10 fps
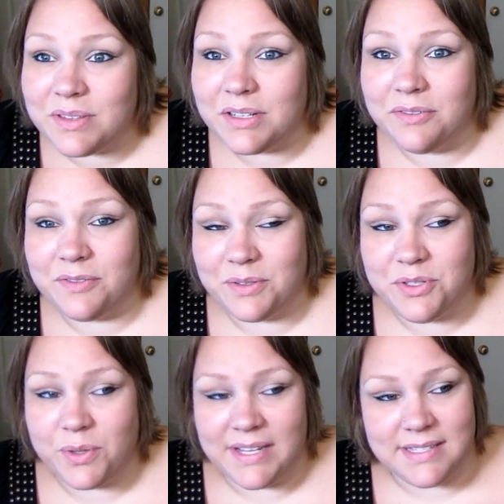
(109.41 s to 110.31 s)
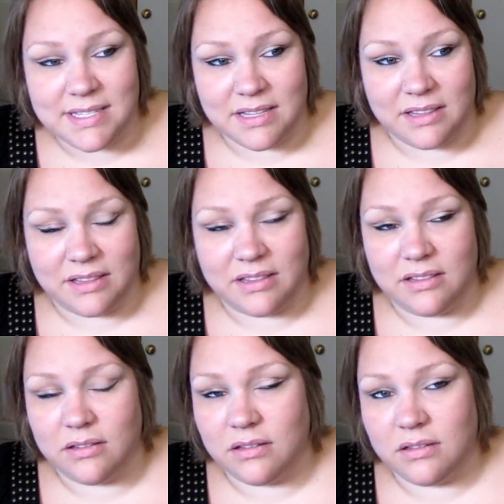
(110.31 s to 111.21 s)
their food choices and
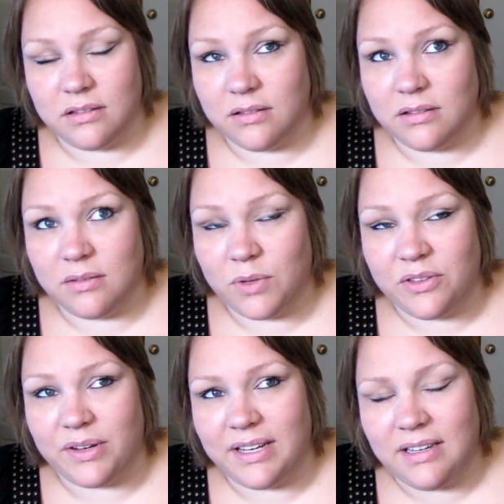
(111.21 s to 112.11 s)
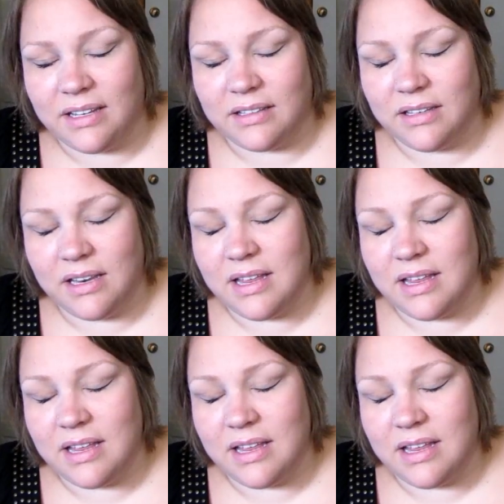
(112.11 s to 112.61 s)
what they're eating.